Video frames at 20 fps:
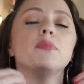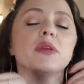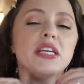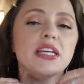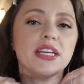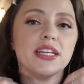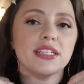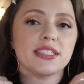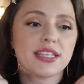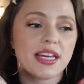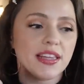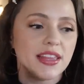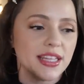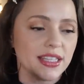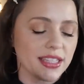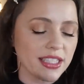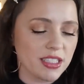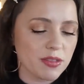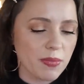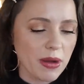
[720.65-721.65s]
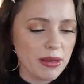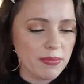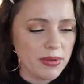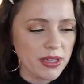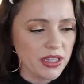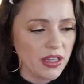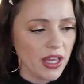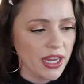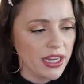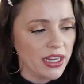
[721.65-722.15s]
beads. I think this might
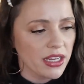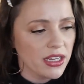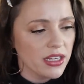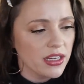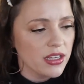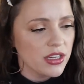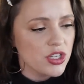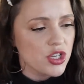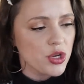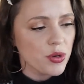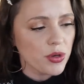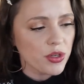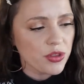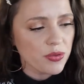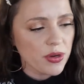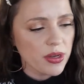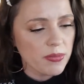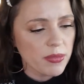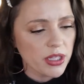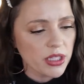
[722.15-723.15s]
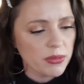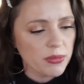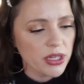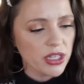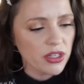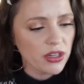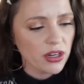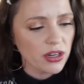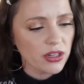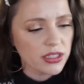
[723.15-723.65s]
be like two or three
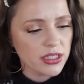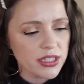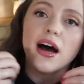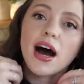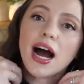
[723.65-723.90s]
millimeters.